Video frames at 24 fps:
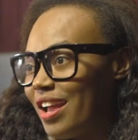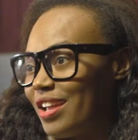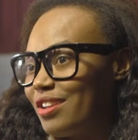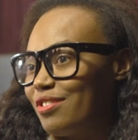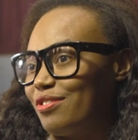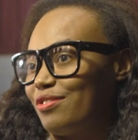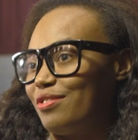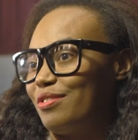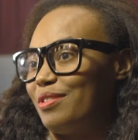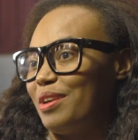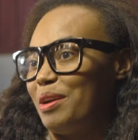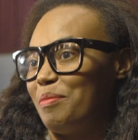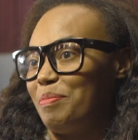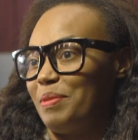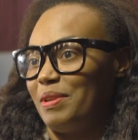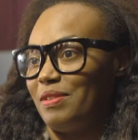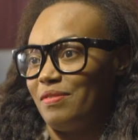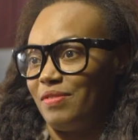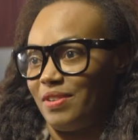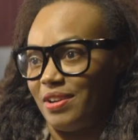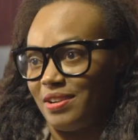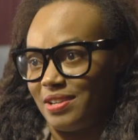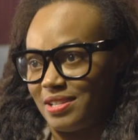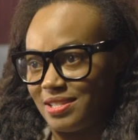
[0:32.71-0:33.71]
I grew up
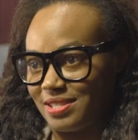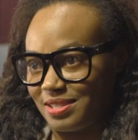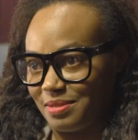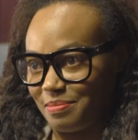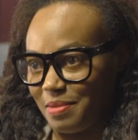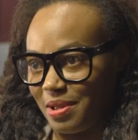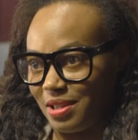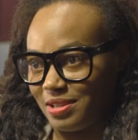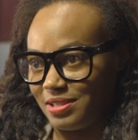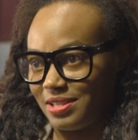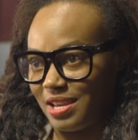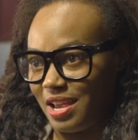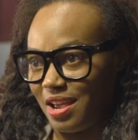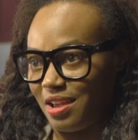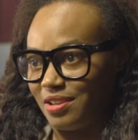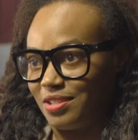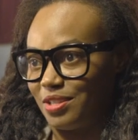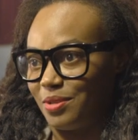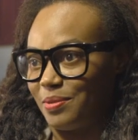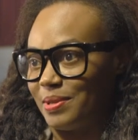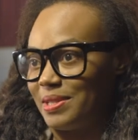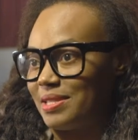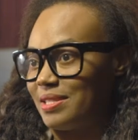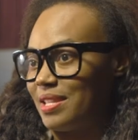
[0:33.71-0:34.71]
in very small town
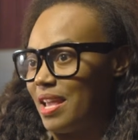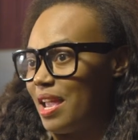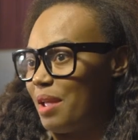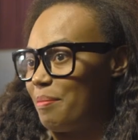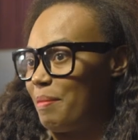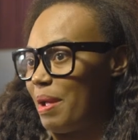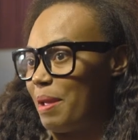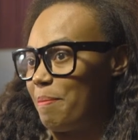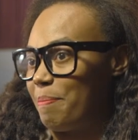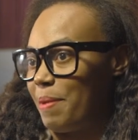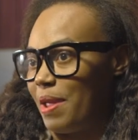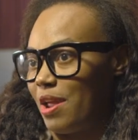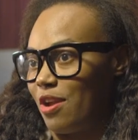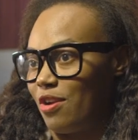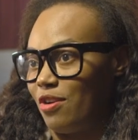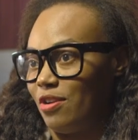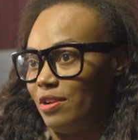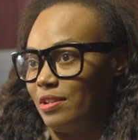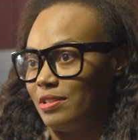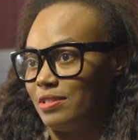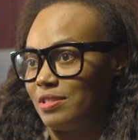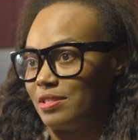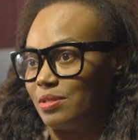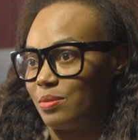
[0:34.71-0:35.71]
USA. My
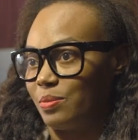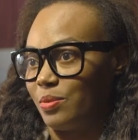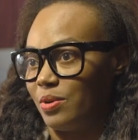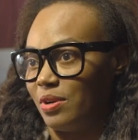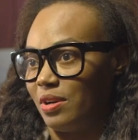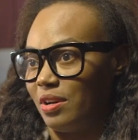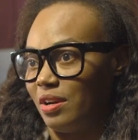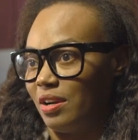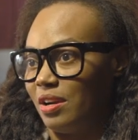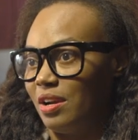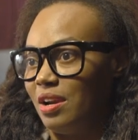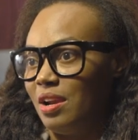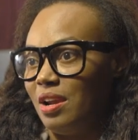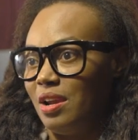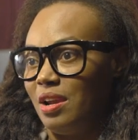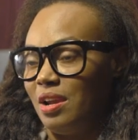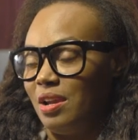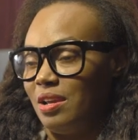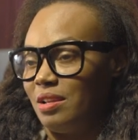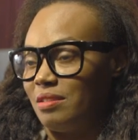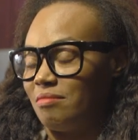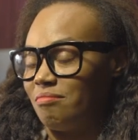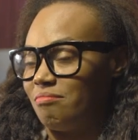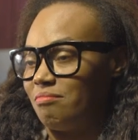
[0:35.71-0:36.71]
parents were
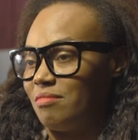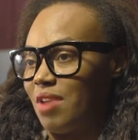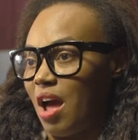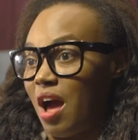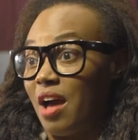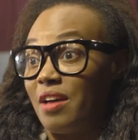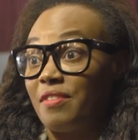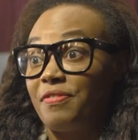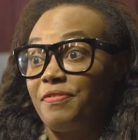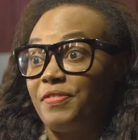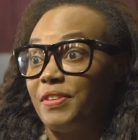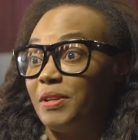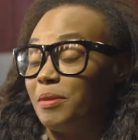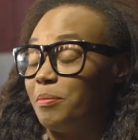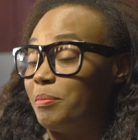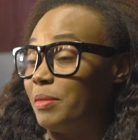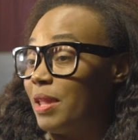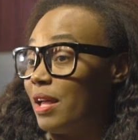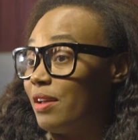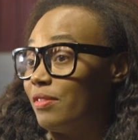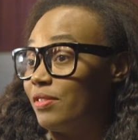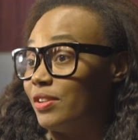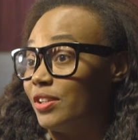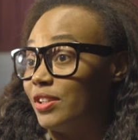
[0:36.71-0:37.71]
not film
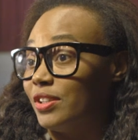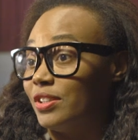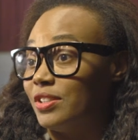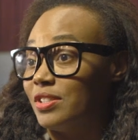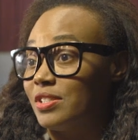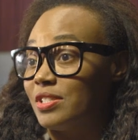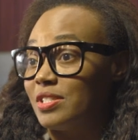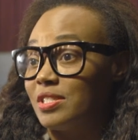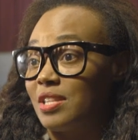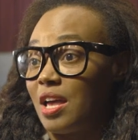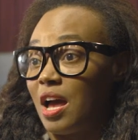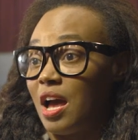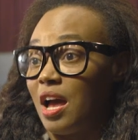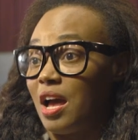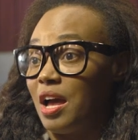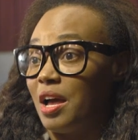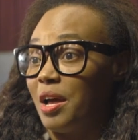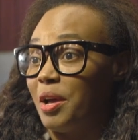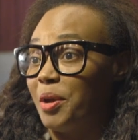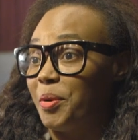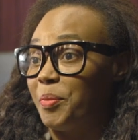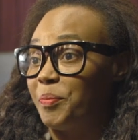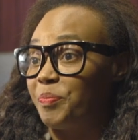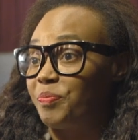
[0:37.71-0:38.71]
lovers.
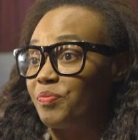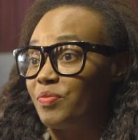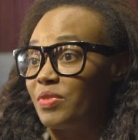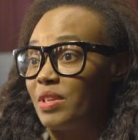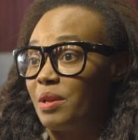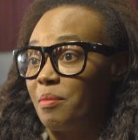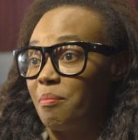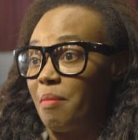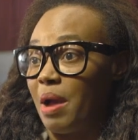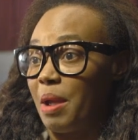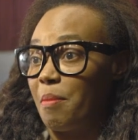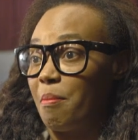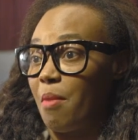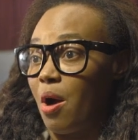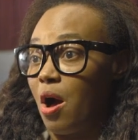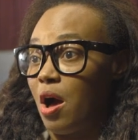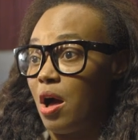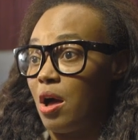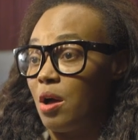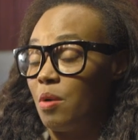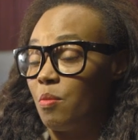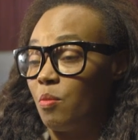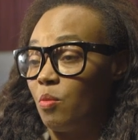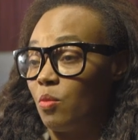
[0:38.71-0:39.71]
My
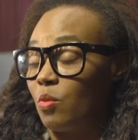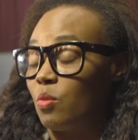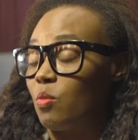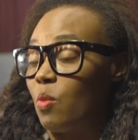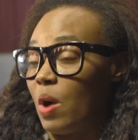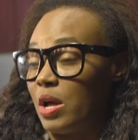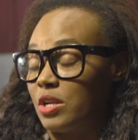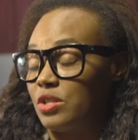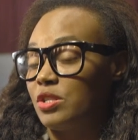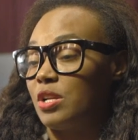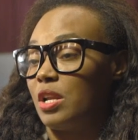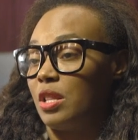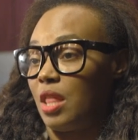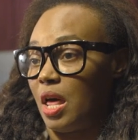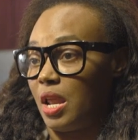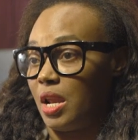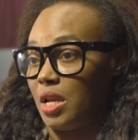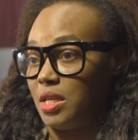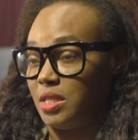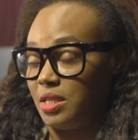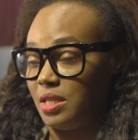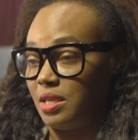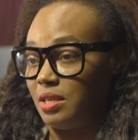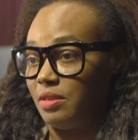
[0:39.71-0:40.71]
mom watched a lot
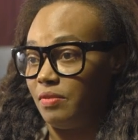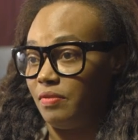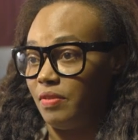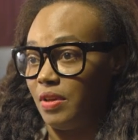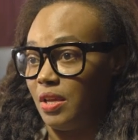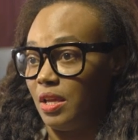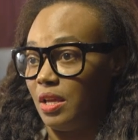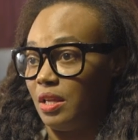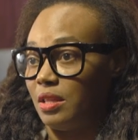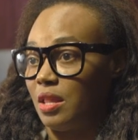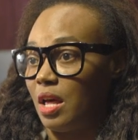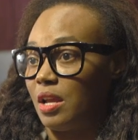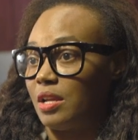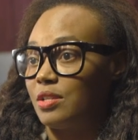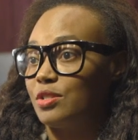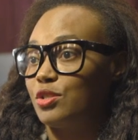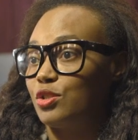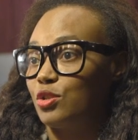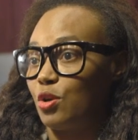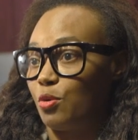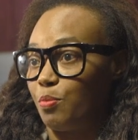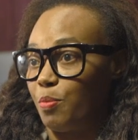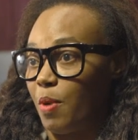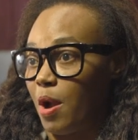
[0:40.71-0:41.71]
of TV, a lot of
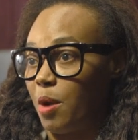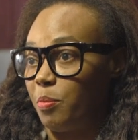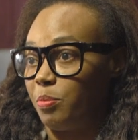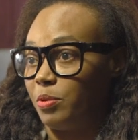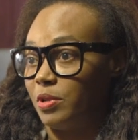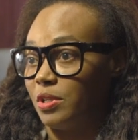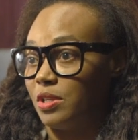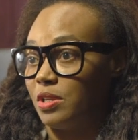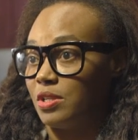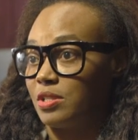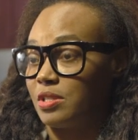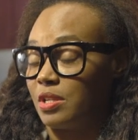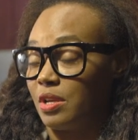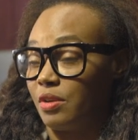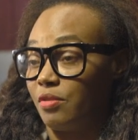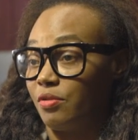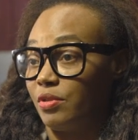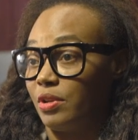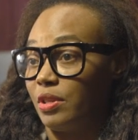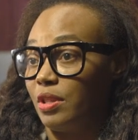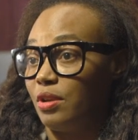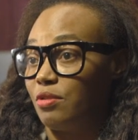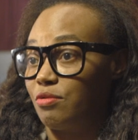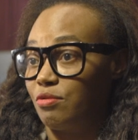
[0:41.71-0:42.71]
soap operas. I
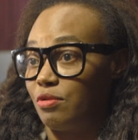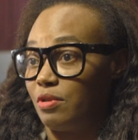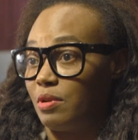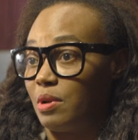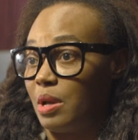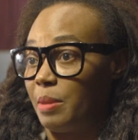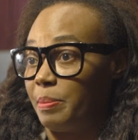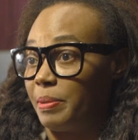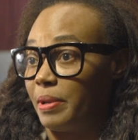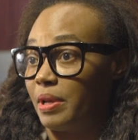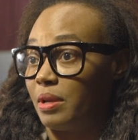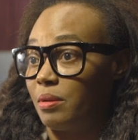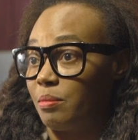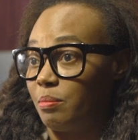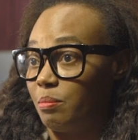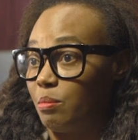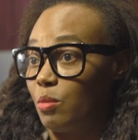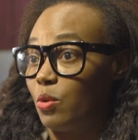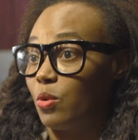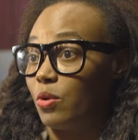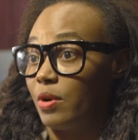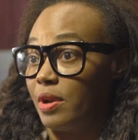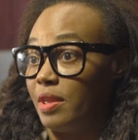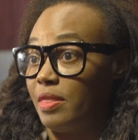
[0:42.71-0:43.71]
really grew up
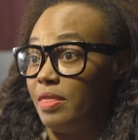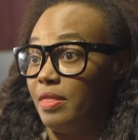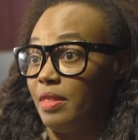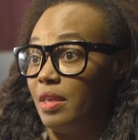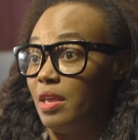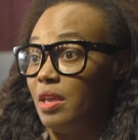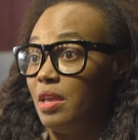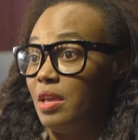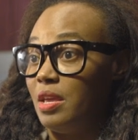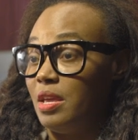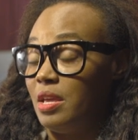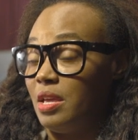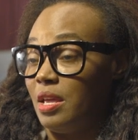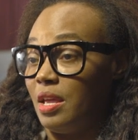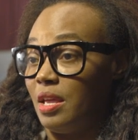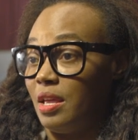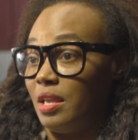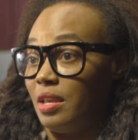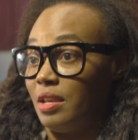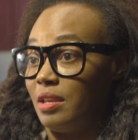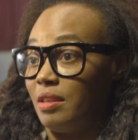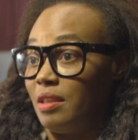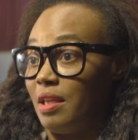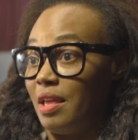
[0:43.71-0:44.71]
more in
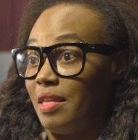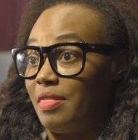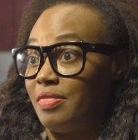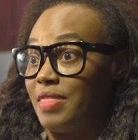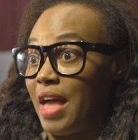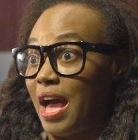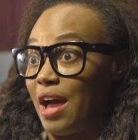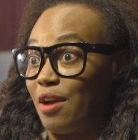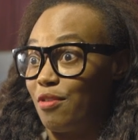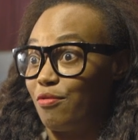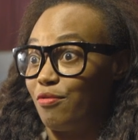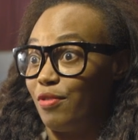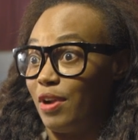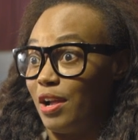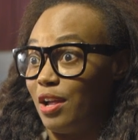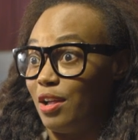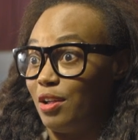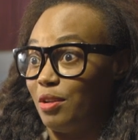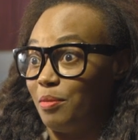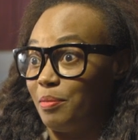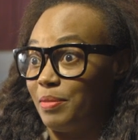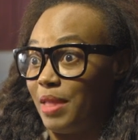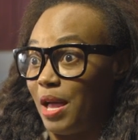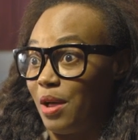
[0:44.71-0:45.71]
that
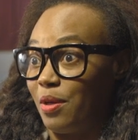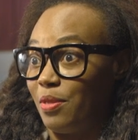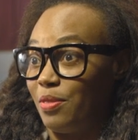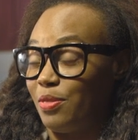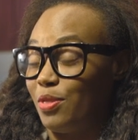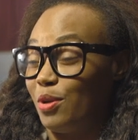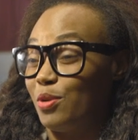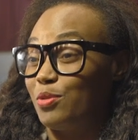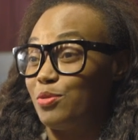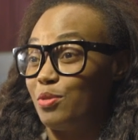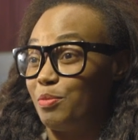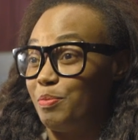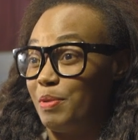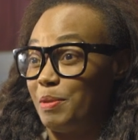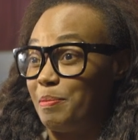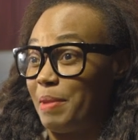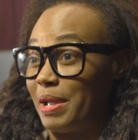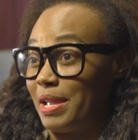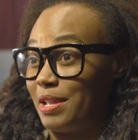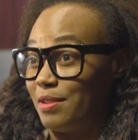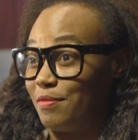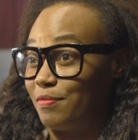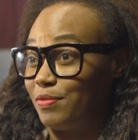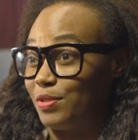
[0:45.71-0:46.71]
realm. Those would be
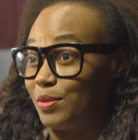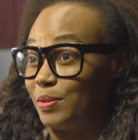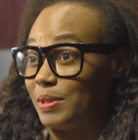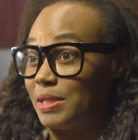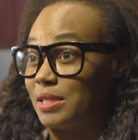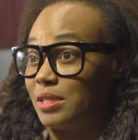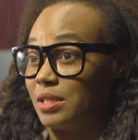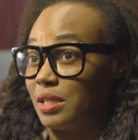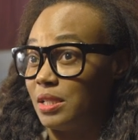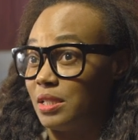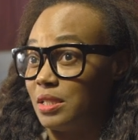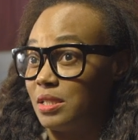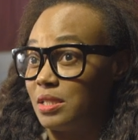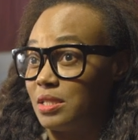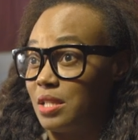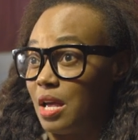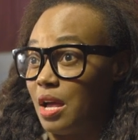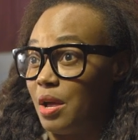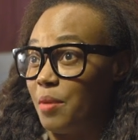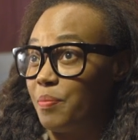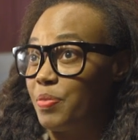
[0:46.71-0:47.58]
my influences.